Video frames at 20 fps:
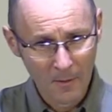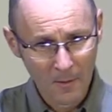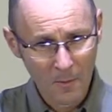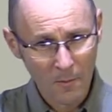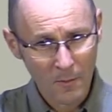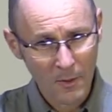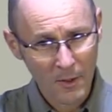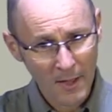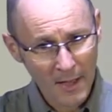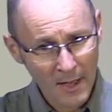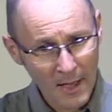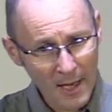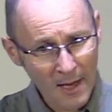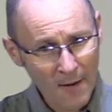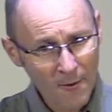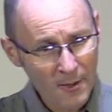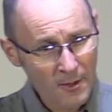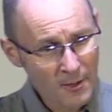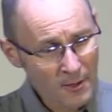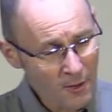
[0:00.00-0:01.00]
but
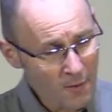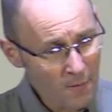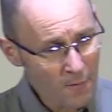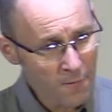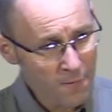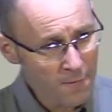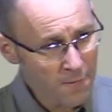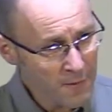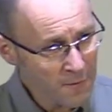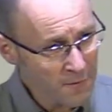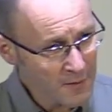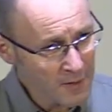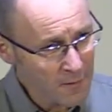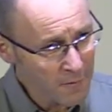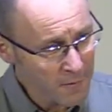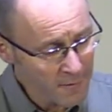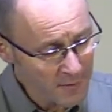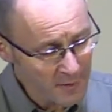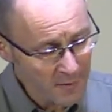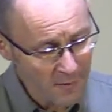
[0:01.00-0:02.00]
here in sort of 50,
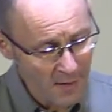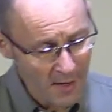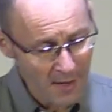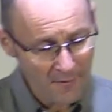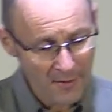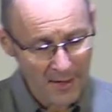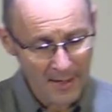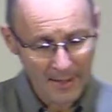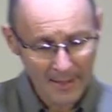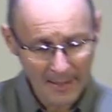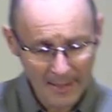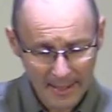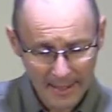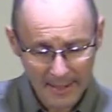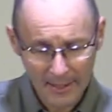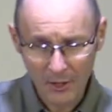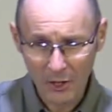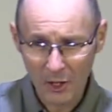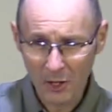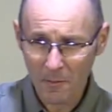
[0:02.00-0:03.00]
55
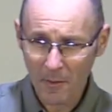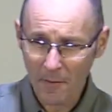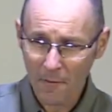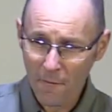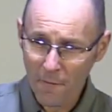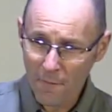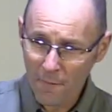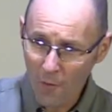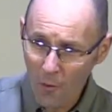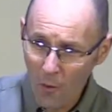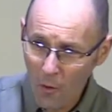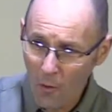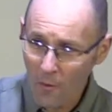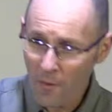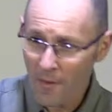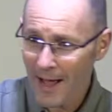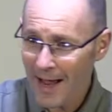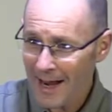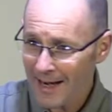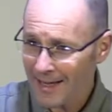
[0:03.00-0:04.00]
AD, just before
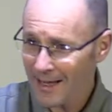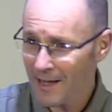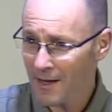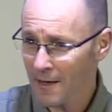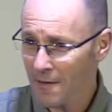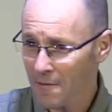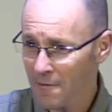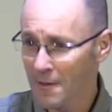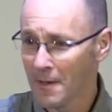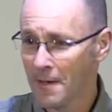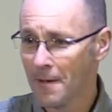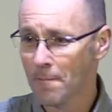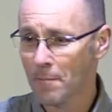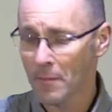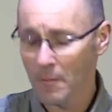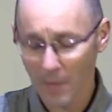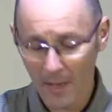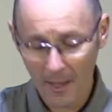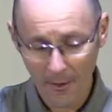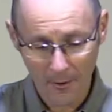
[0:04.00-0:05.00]
that kind of
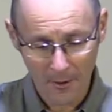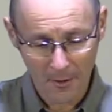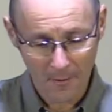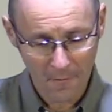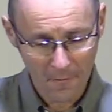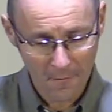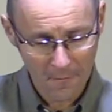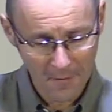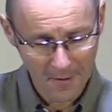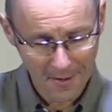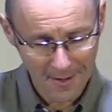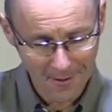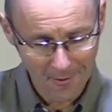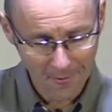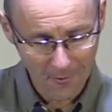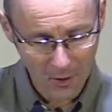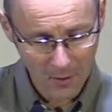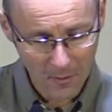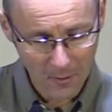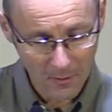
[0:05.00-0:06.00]
period of
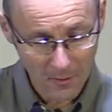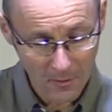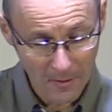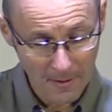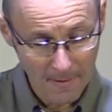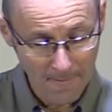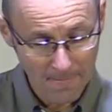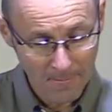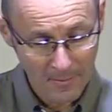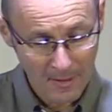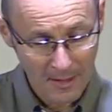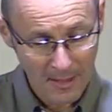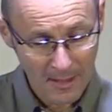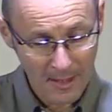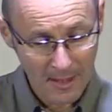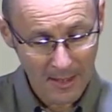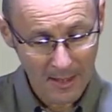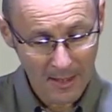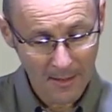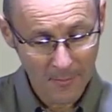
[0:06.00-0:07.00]
Roman
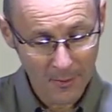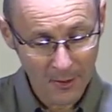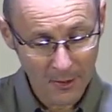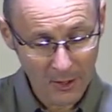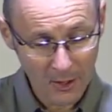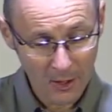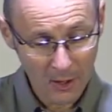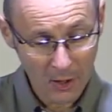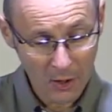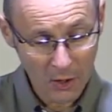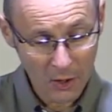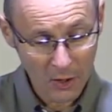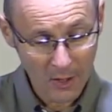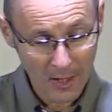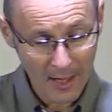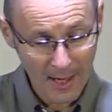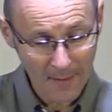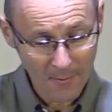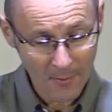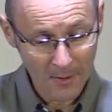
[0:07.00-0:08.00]
persecution
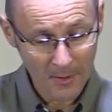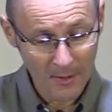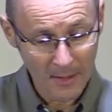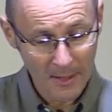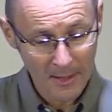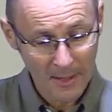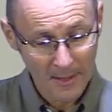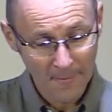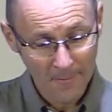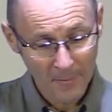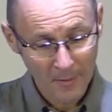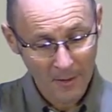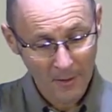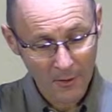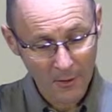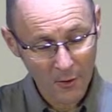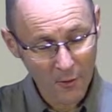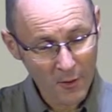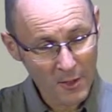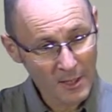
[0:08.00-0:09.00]
happened,
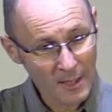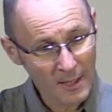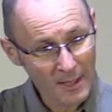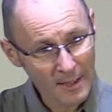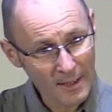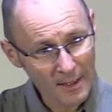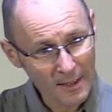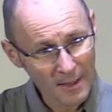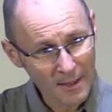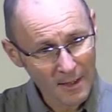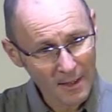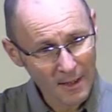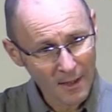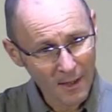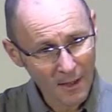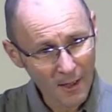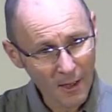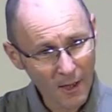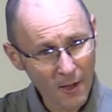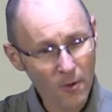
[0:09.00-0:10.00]
there is a
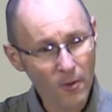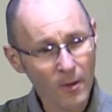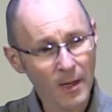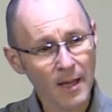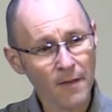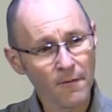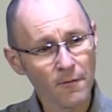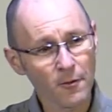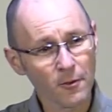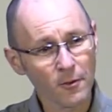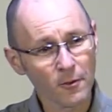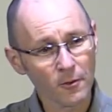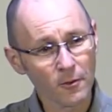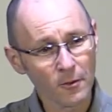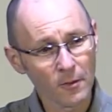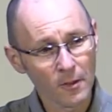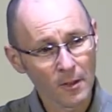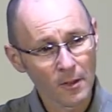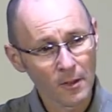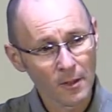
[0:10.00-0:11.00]
low-level
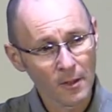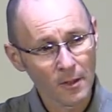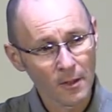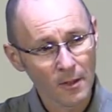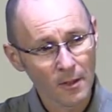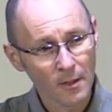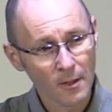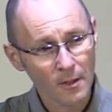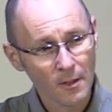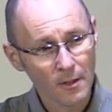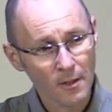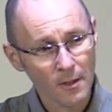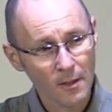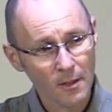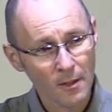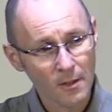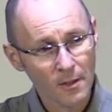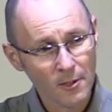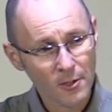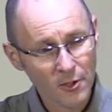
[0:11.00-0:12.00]

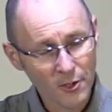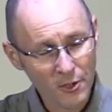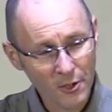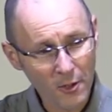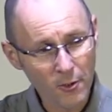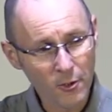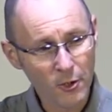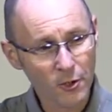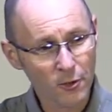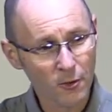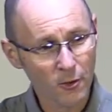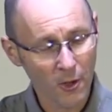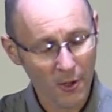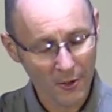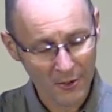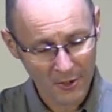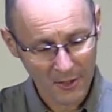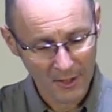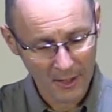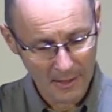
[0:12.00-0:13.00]
social
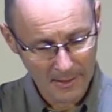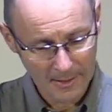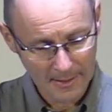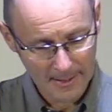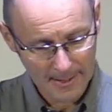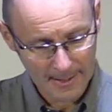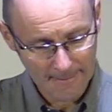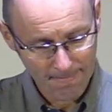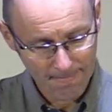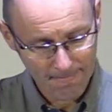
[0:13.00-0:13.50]
hostility,